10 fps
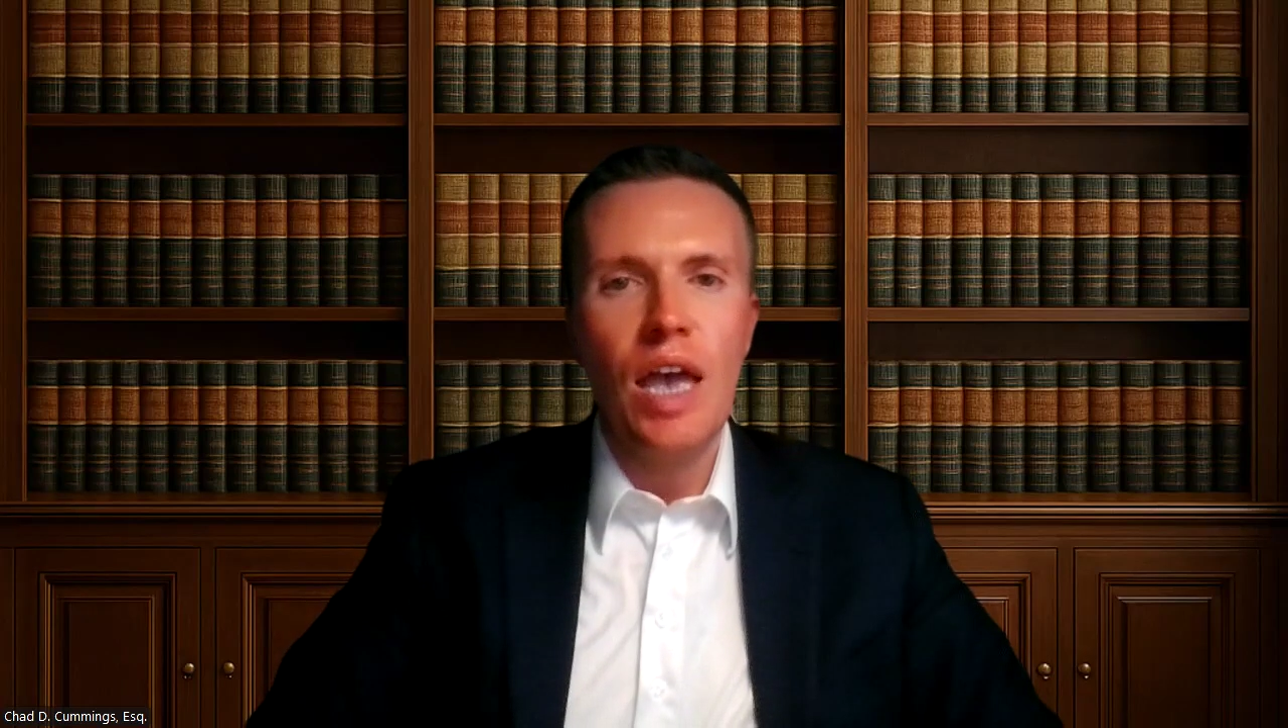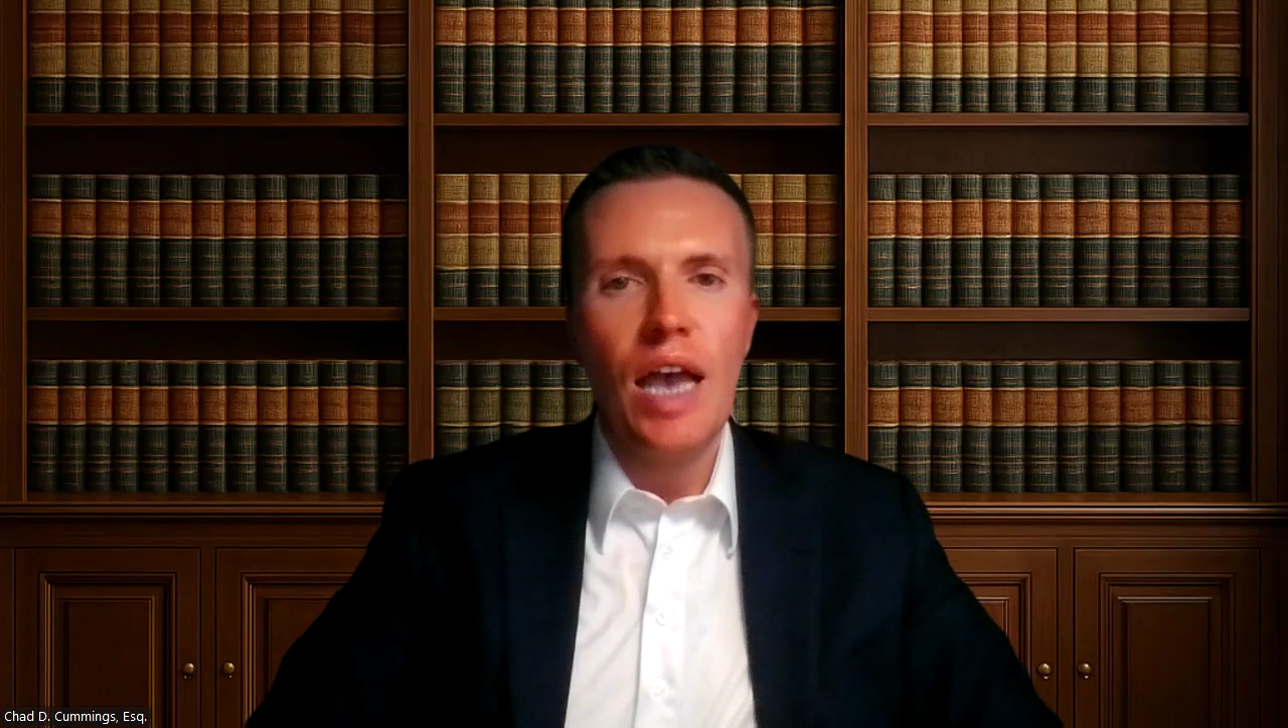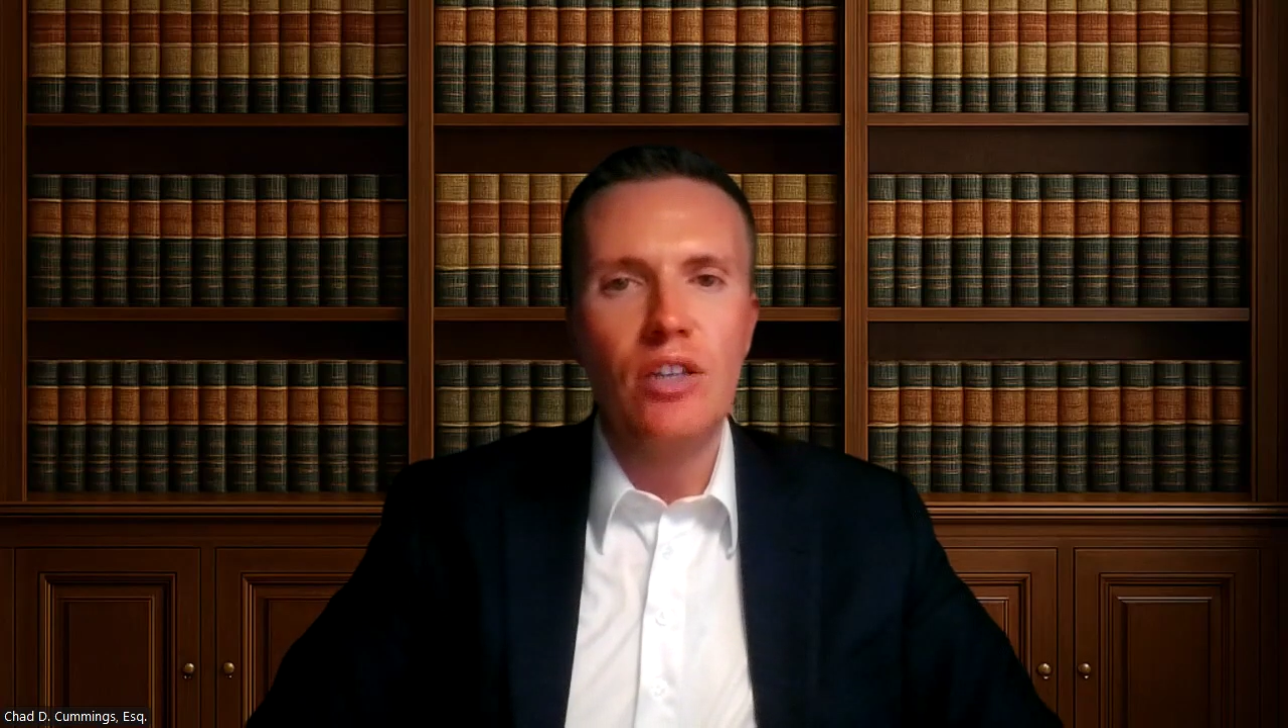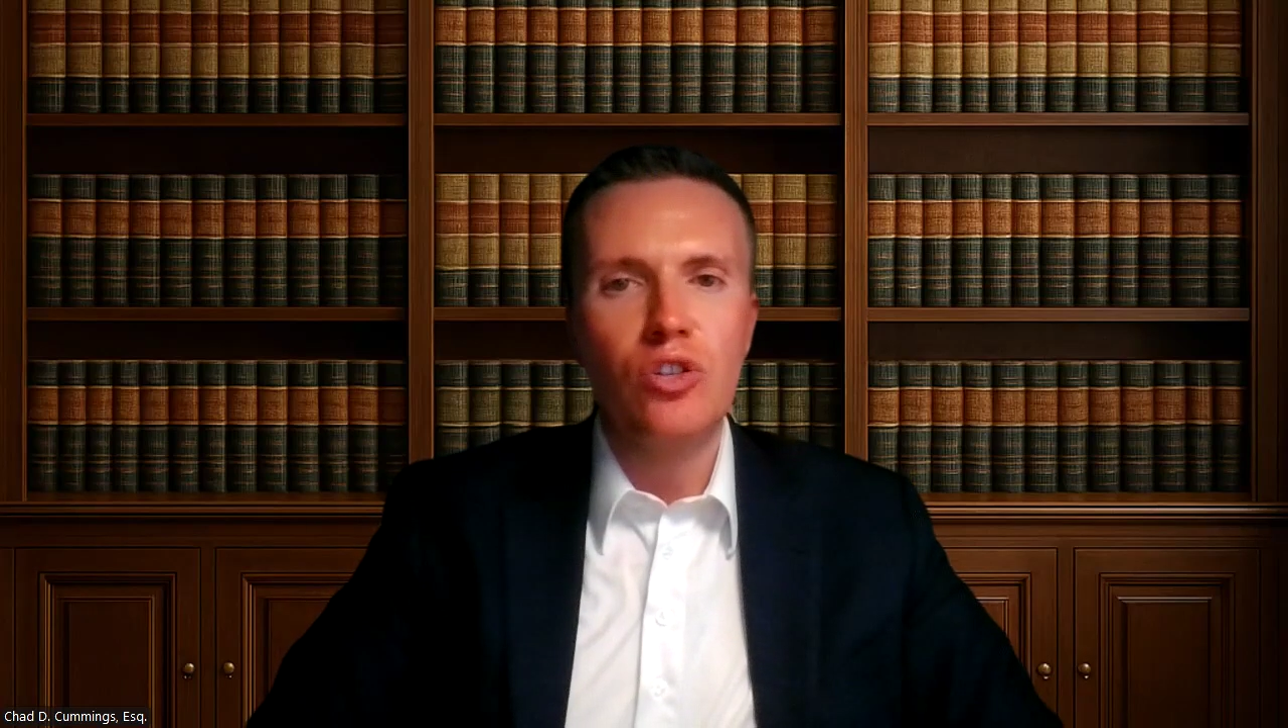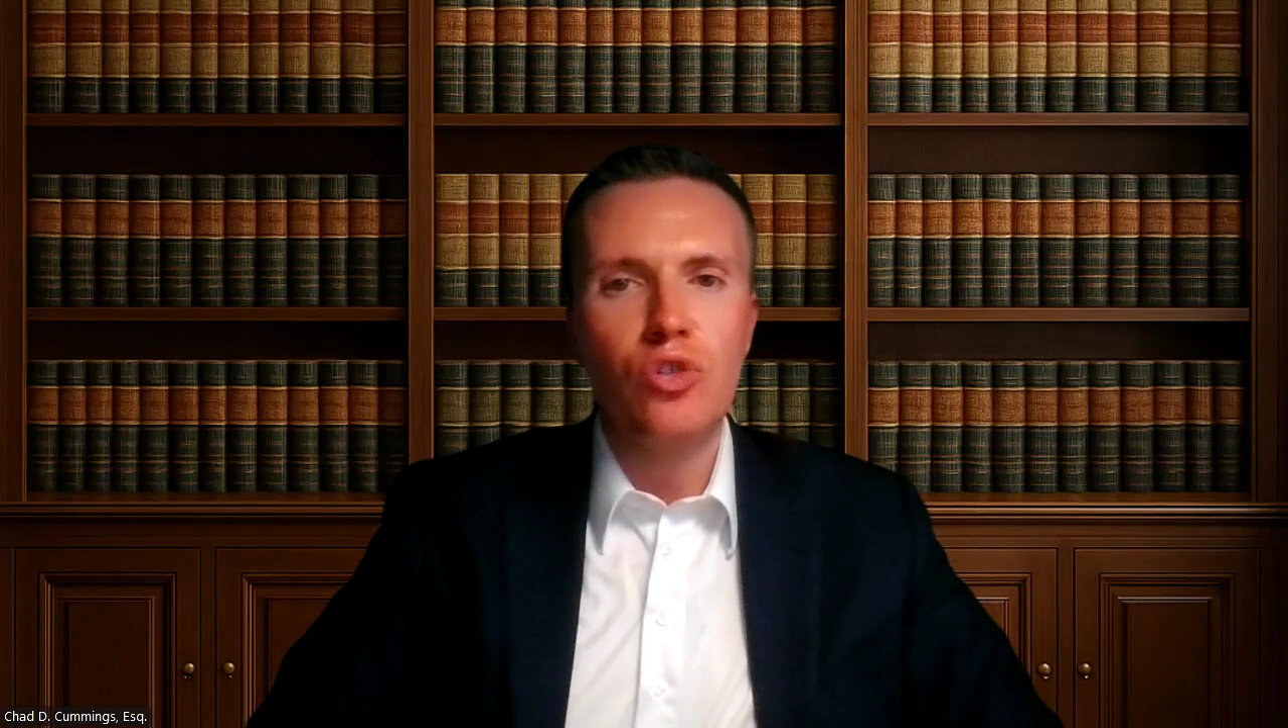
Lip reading: exit